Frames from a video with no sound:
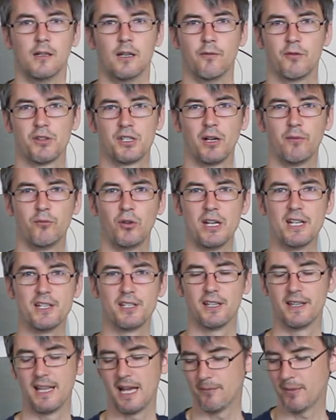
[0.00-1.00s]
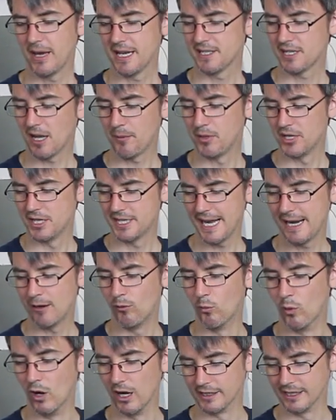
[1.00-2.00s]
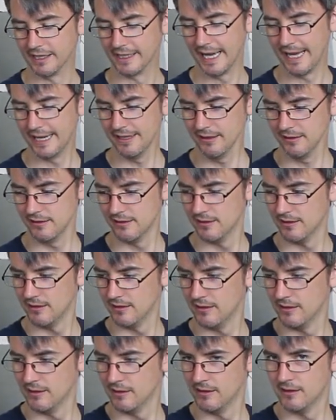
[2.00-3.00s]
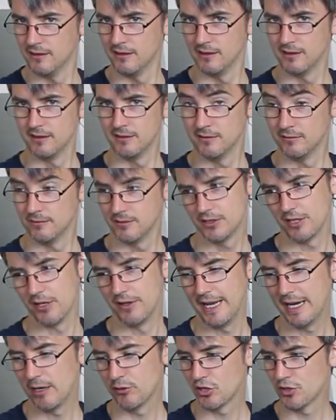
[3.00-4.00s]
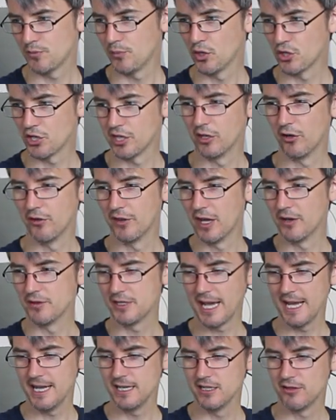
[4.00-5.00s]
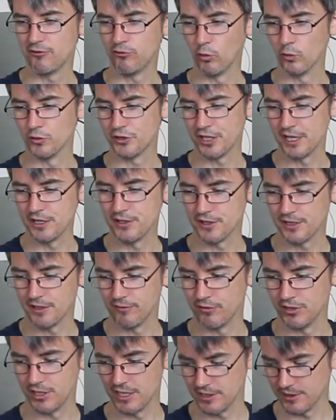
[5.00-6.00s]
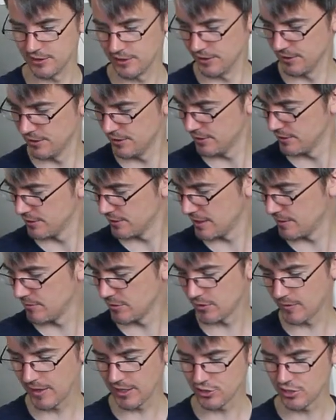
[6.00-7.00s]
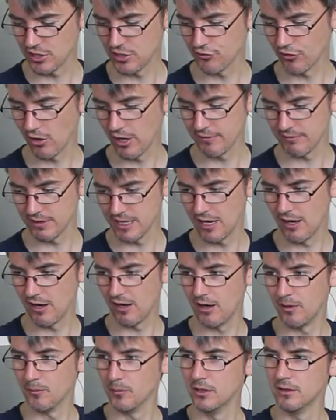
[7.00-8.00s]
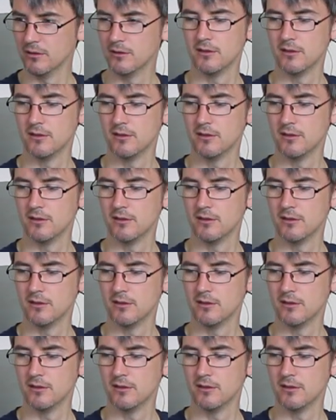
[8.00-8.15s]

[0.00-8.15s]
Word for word: And for some reason, that makes up and down work again. So now just pushing on those end force-sensitive resistors seems to actually drive the arm.